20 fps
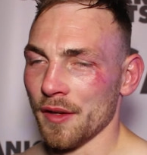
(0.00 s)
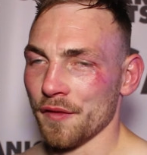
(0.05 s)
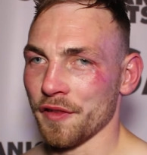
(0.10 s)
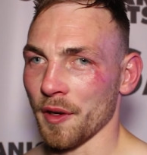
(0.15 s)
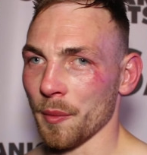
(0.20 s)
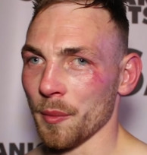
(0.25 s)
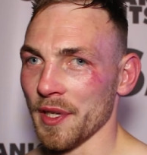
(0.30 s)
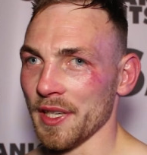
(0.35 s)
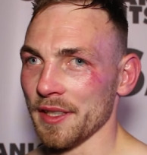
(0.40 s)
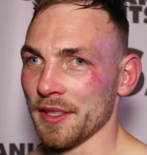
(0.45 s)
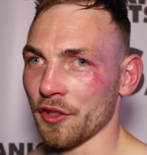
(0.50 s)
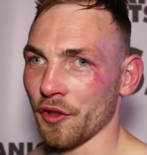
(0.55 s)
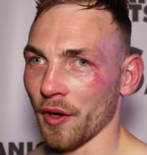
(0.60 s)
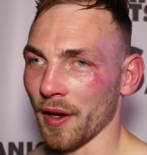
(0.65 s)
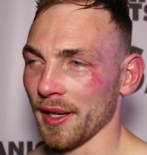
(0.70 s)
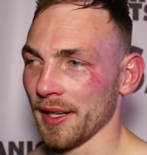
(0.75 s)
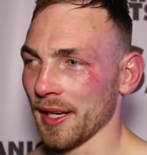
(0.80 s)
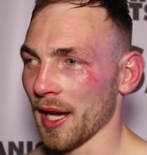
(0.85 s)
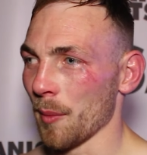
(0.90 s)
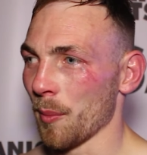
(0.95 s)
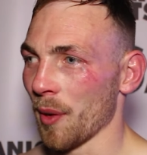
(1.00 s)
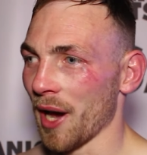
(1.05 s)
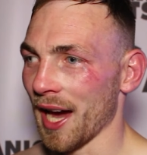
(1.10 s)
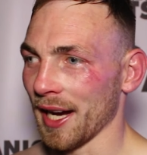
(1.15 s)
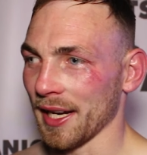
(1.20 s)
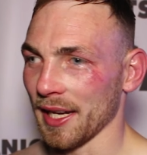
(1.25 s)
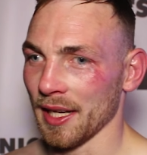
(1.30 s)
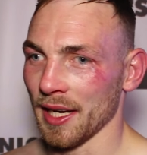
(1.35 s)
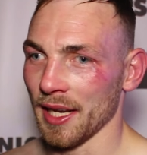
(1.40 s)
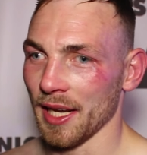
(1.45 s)
for me to try and get
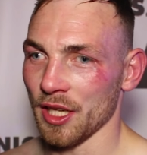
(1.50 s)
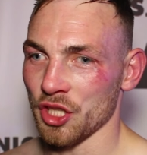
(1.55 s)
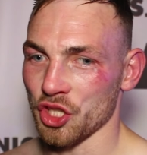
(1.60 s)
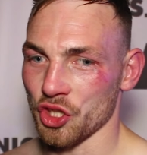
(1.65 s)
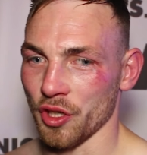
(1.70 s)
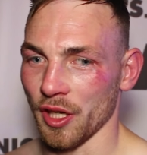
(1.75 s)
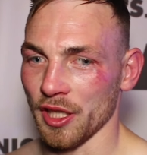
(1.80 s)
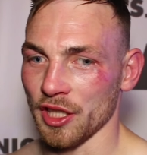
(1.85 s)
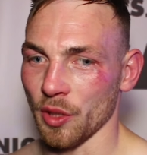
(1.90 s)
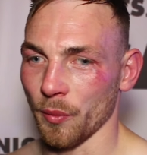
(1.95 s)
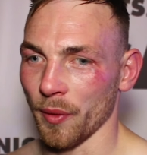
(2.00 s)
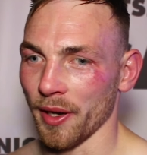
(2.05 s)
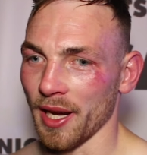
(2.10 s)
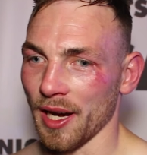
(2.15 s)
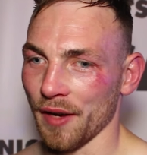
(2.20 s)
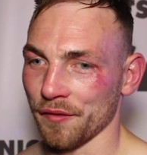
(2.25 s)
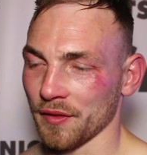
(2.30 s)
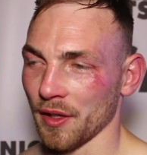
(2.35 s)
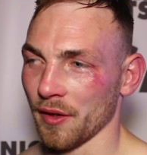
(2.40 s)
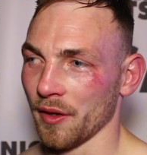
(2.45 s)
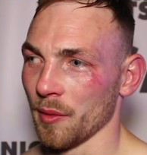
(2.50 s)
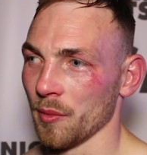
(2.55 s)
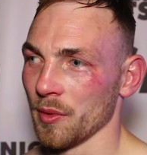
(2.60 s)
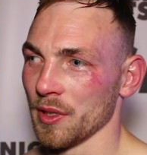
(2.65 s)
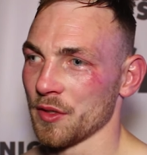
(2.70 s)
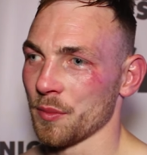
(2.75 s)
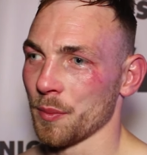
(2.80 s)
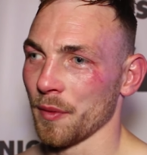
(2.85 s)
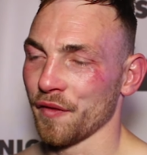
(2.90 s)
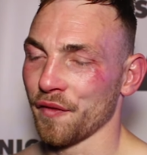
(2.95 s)
back in there straight away after it
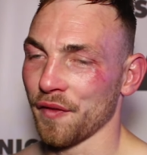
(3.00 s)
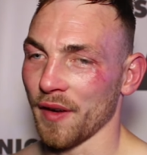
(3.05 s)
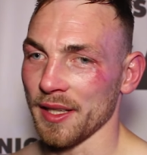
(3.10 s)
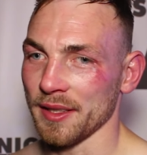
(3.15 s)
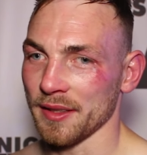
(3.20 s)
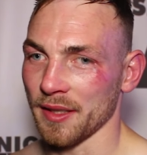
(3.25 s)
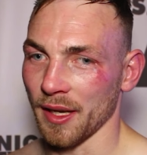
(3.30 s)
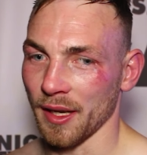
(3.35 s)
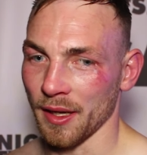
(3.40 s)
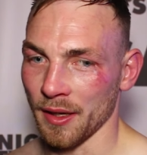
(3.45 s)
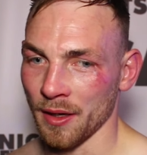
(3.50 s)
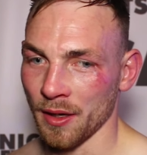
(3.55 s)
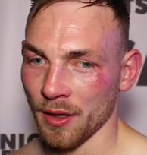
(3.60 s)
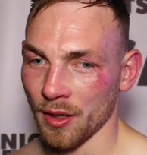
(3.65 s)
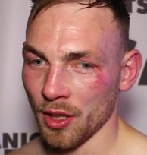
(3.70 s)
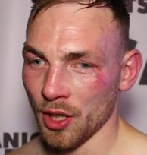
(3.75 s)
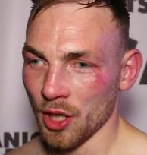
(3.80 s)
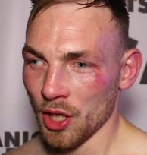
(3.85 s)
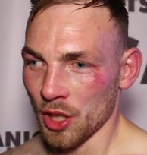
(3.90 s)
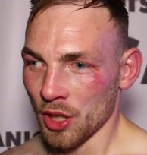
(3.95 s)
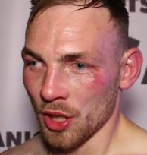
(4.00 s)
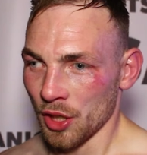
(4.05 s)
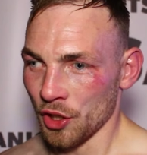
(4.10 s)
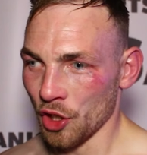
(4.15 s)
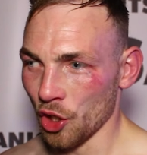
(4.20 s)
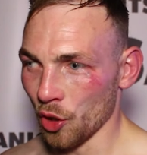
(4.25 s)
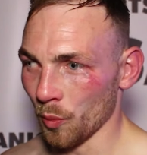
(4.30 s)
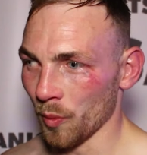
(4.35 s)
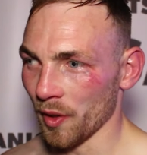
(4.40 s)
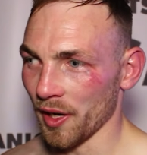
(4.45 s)
was we fighting
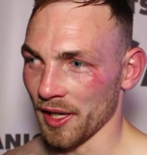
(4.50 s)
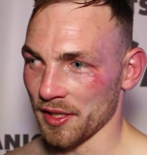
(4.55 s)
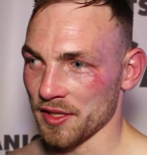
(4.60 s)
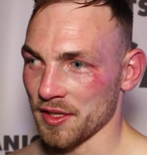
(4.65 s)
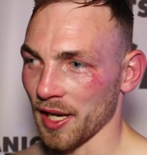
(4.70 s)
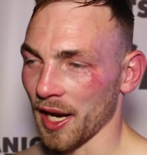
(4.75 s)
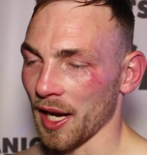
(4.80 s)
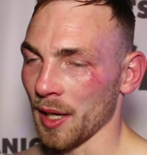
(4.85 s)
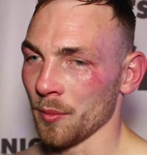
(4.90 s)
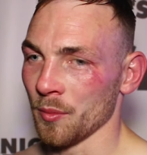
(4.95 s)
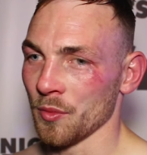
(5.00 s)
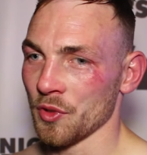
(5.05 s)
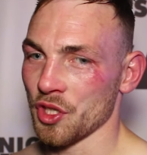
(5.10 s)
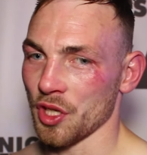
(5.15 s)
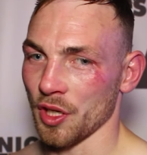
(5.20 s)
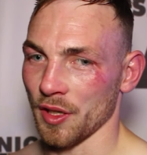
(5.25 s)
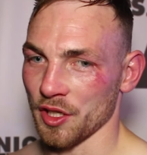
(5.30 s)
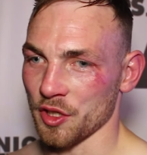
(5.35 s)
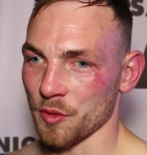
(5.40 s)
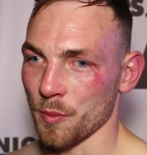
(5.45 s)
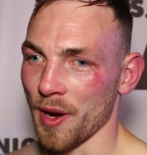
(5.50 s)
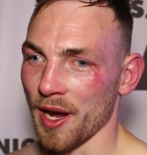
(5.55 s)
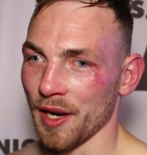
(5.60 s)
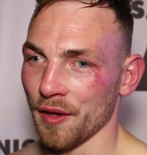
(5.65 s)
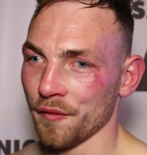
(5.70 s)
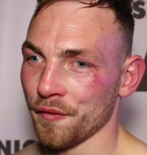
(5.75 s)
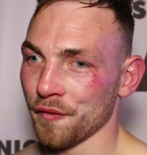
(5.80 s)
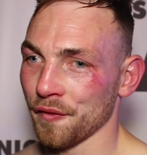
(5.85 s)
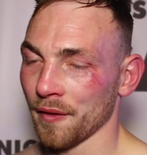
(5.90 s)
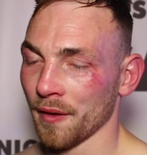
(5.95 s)
numerous times this
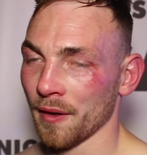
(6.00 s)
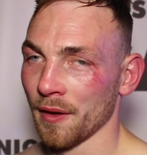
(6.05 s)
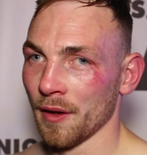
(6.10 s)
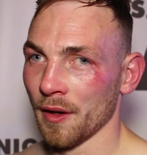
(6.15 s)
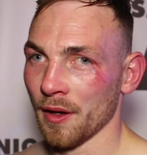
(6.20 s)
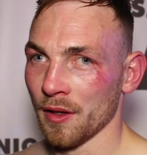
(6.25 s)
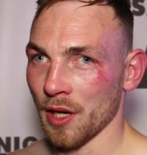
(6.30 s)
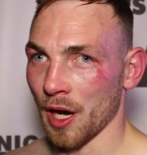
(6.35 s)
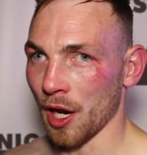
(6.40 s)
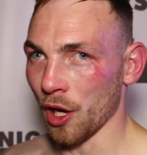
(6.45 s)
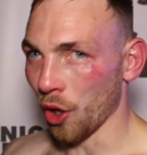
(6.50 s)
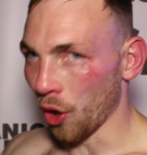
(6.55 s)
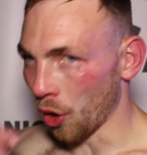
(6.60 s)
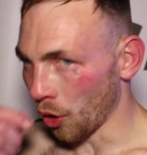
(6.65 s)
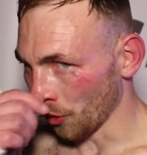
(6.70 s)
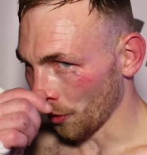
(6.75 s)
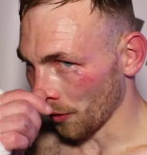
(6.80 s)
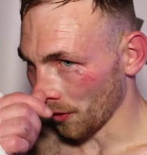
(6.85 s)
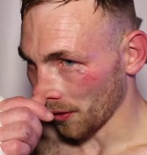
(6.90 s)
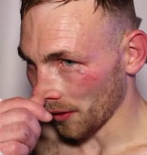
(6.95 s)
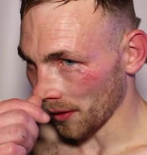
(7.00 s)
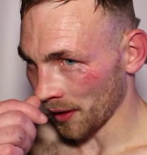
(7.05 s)
month alone.